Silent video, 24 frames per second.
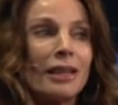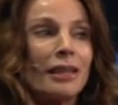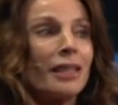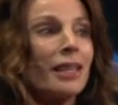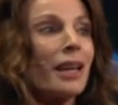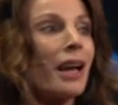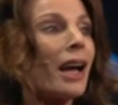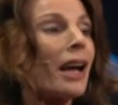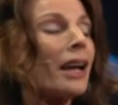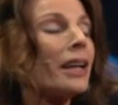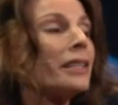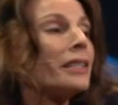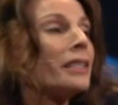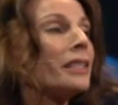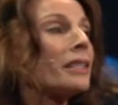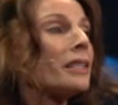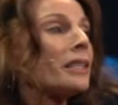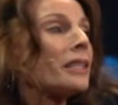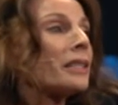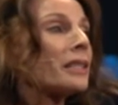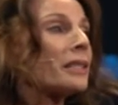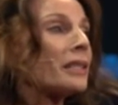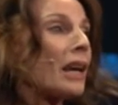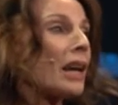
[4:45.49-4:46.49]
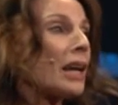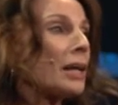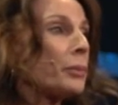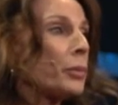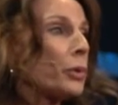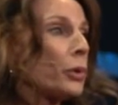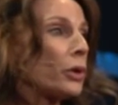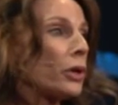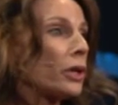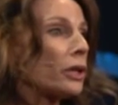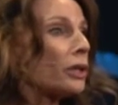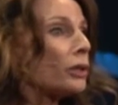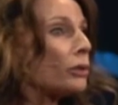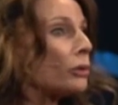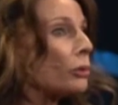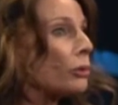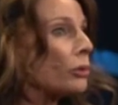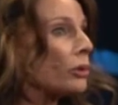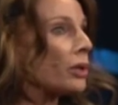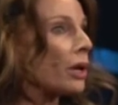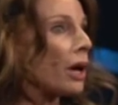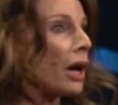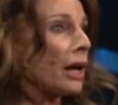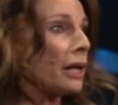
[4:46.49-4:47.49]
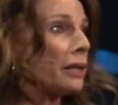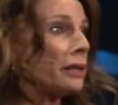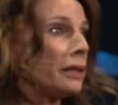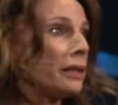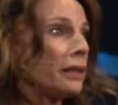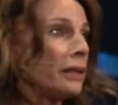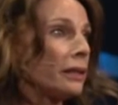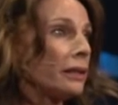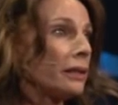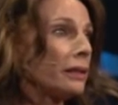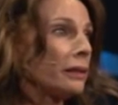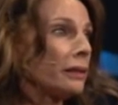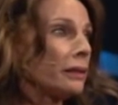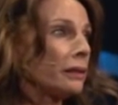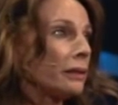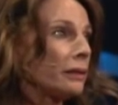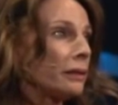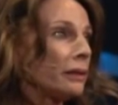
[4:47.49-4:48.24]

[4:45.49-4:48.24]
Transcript: the idea of the cyborg, an old idea,